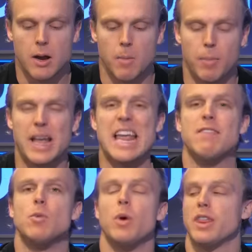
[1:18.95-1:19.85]
But
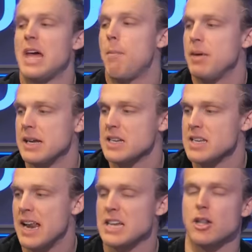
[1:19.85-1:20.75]
even with that being
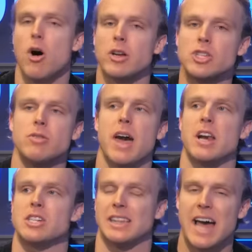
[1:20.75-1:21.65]
said, as long as you kind of
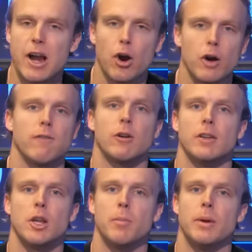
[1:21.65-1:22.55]
just let it hurt for a
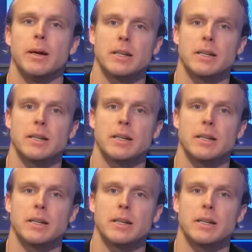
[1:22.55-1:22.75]
little bit,